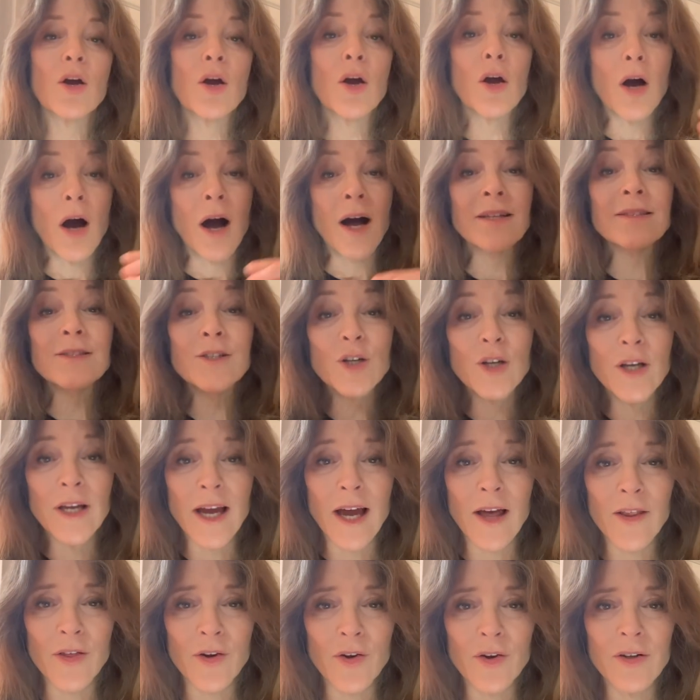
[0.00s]
got
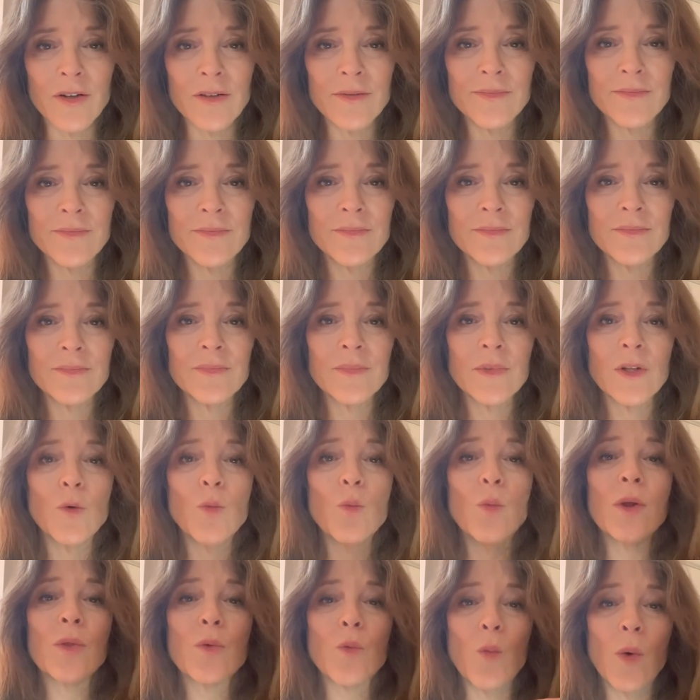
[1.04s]
together
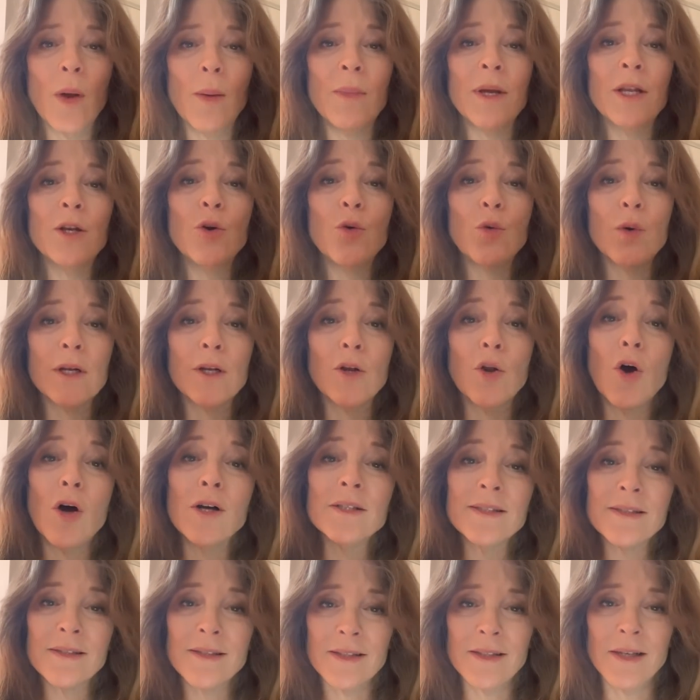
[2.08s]
with women who had
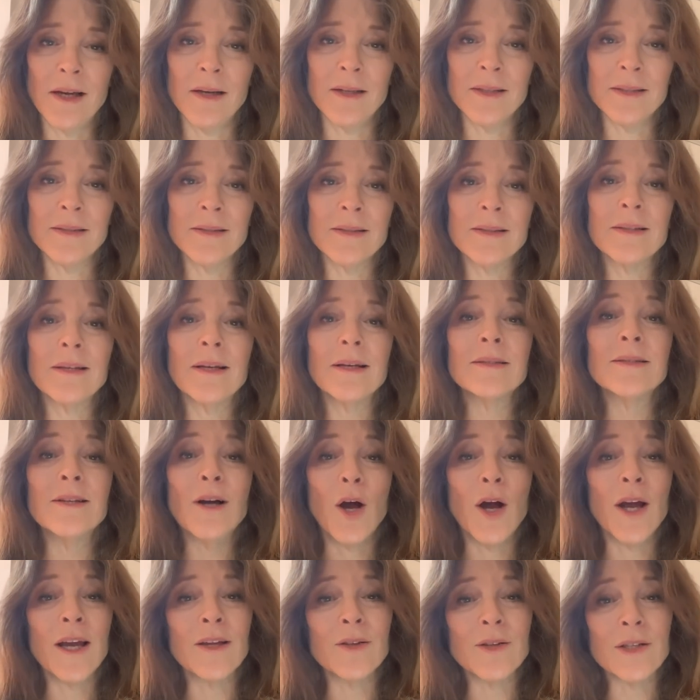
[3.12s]
lost sons
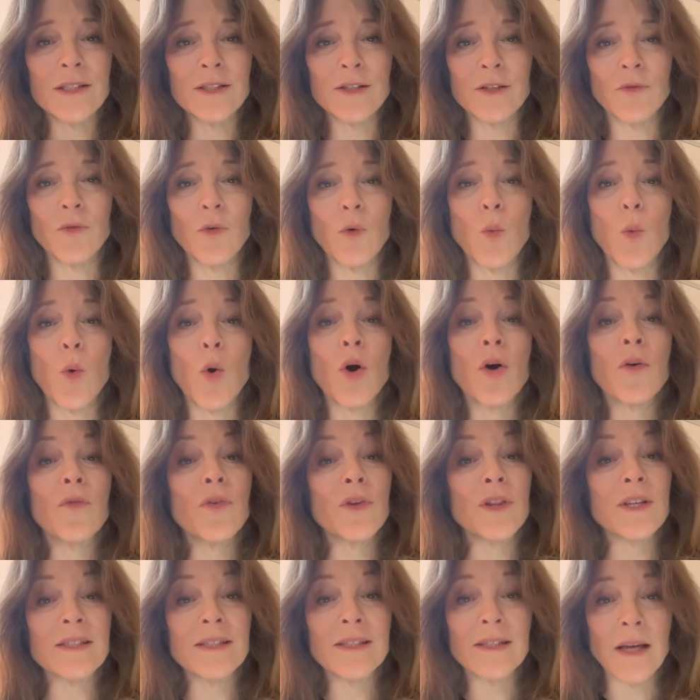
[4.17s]
dying in the Civil War
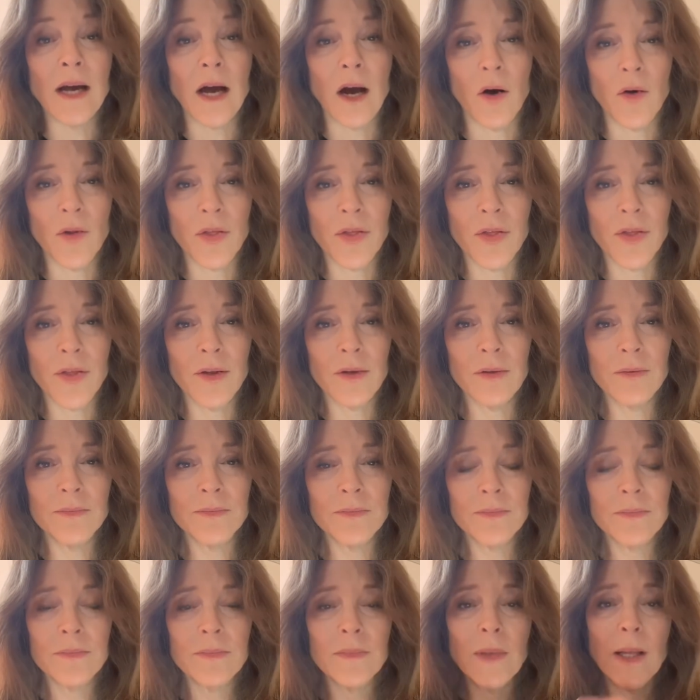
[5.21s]
for the South.
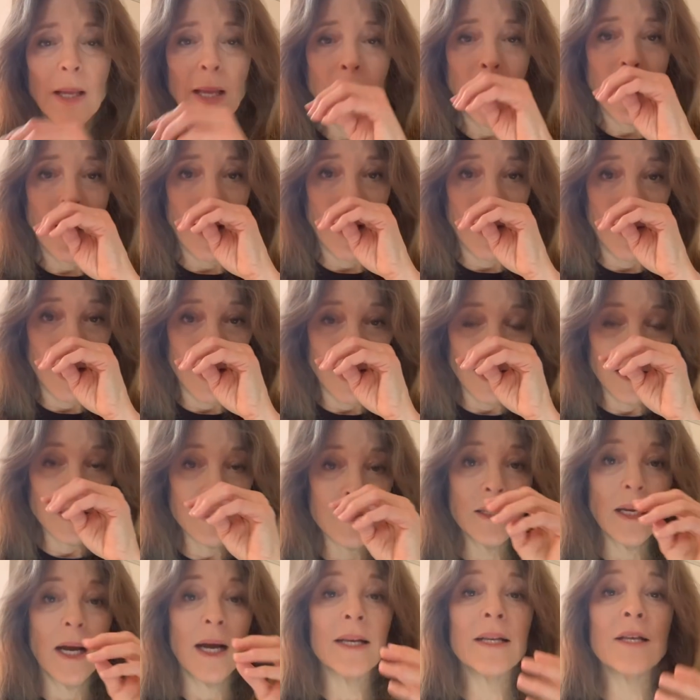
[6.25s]
And they
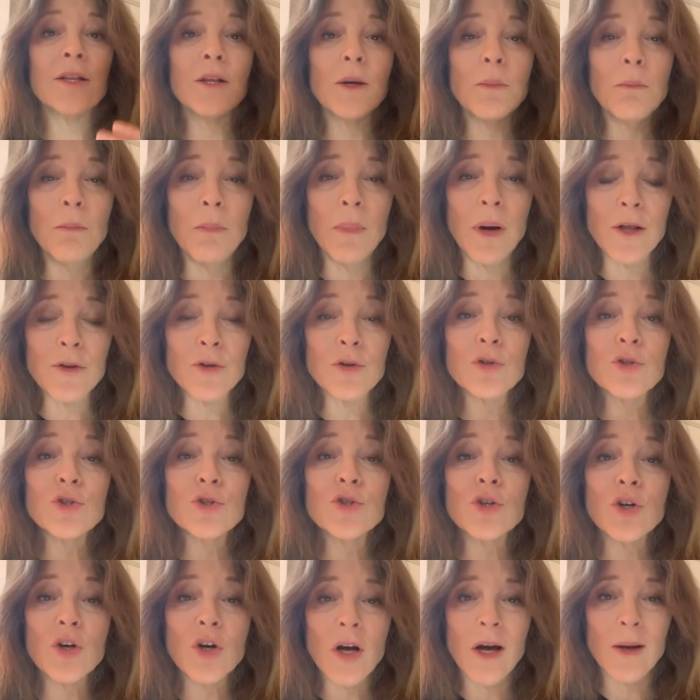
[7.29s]
decided that mothers
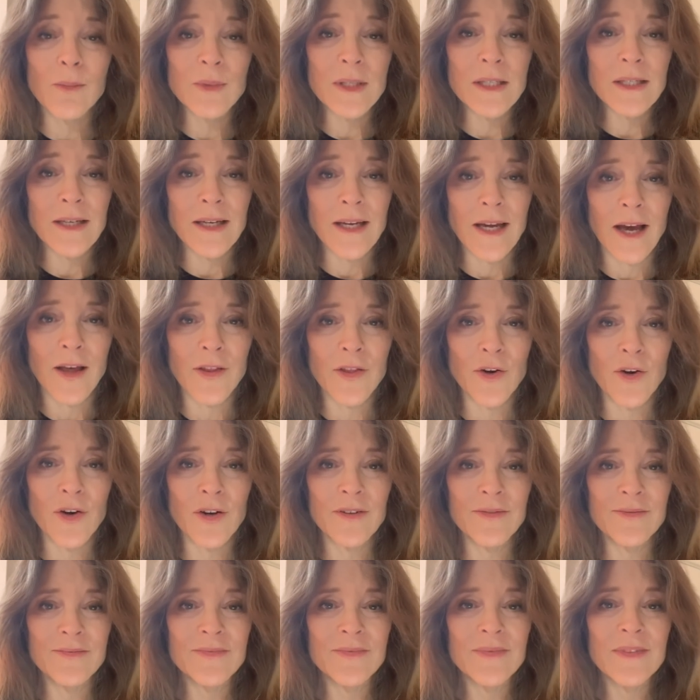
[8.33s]
should come
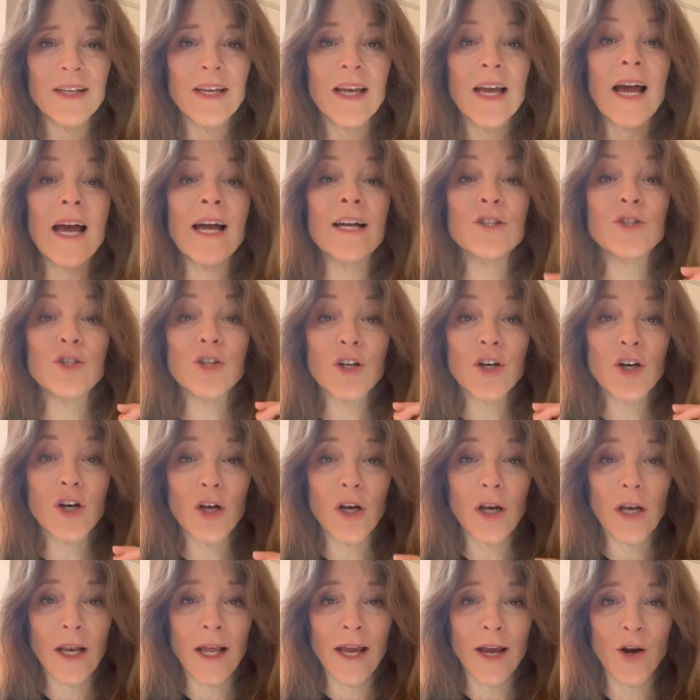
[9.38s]
together and
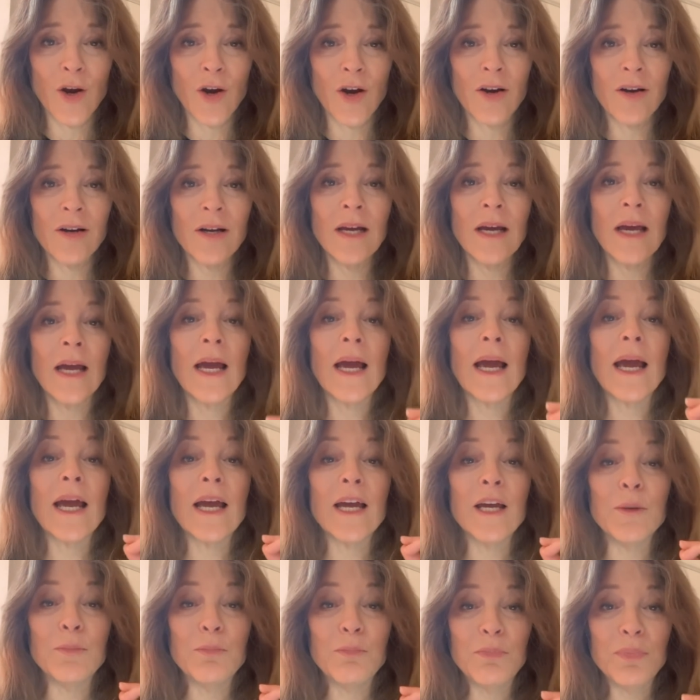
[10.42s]
declare
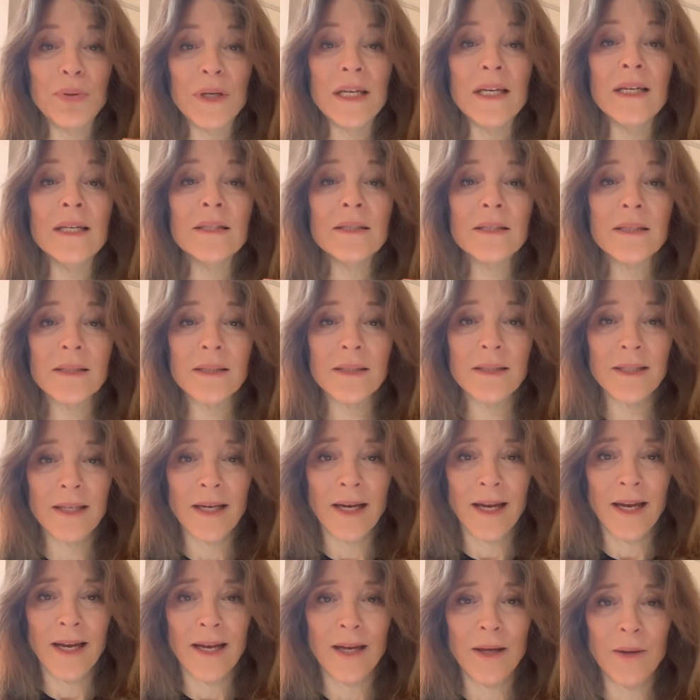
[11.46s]
a peace
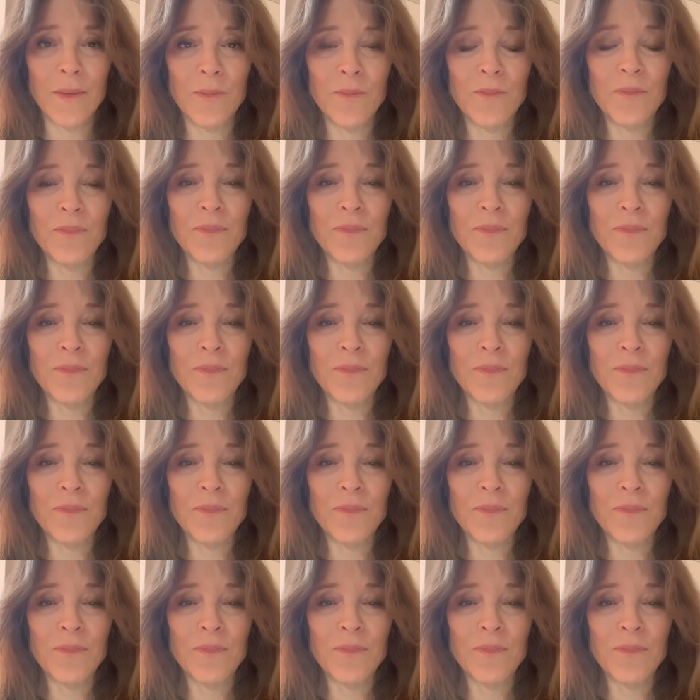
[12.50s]
day.